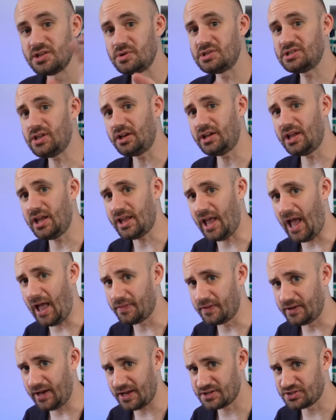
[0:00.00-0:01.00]
he's studying
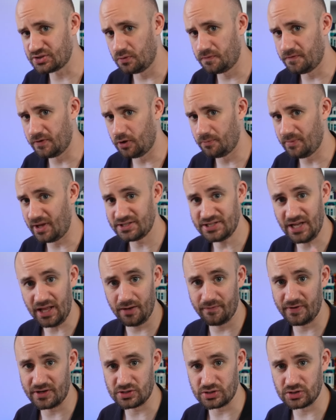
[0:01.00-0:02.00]
at the National Film and
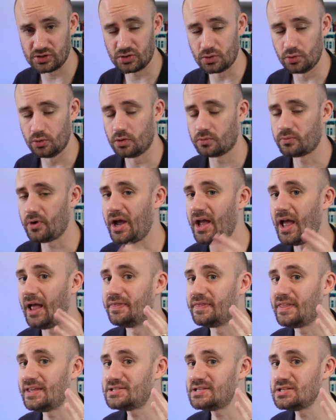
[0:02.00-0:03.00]
Television School, right?
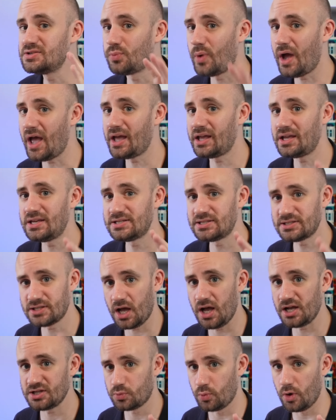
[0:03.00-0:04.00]
And this is where he
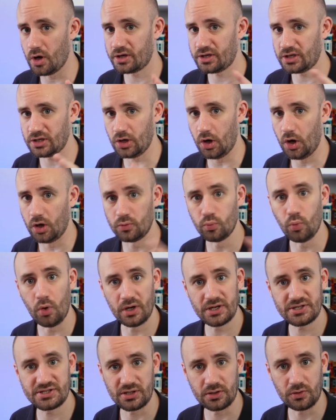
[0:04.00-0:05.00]
starts working on
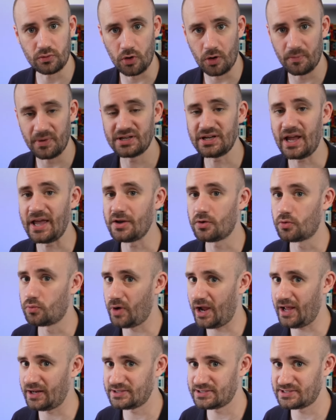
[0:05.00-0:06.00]
Wallace and Gromit: A
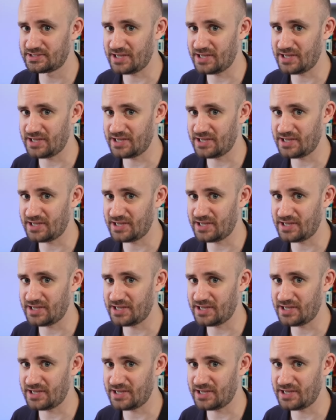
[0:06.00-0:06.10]
Grand